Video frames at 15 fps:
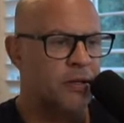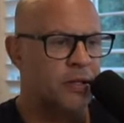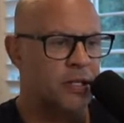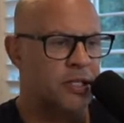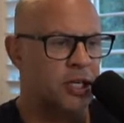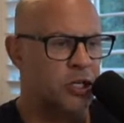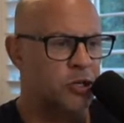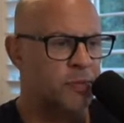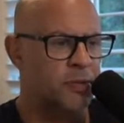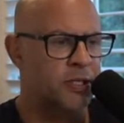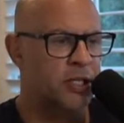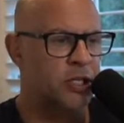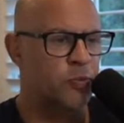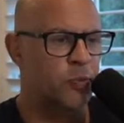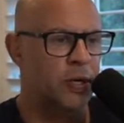The Seshman
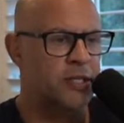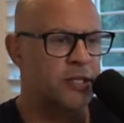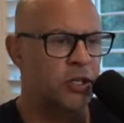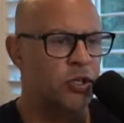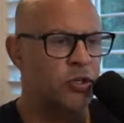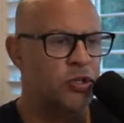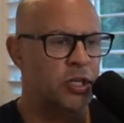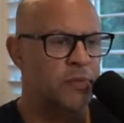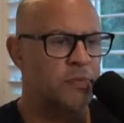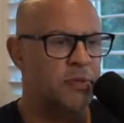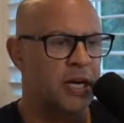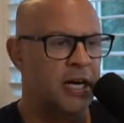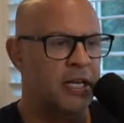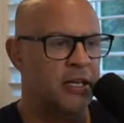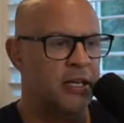says, "Where's the new
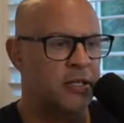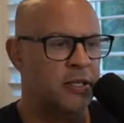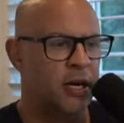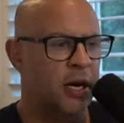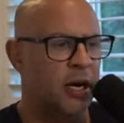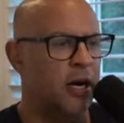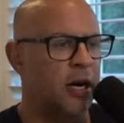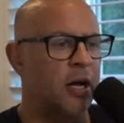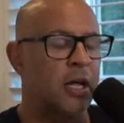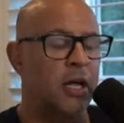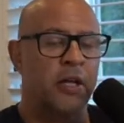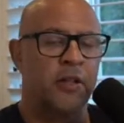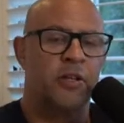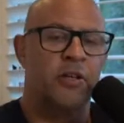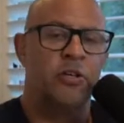gyms at?"
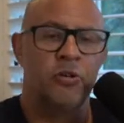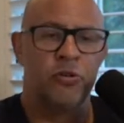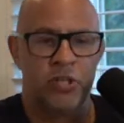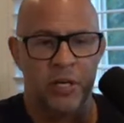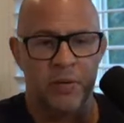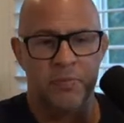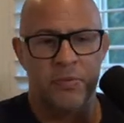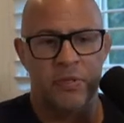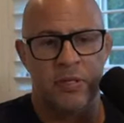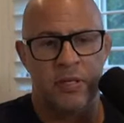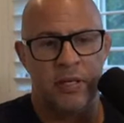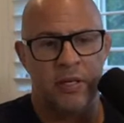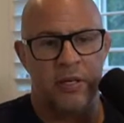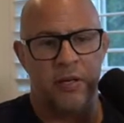The new gyms.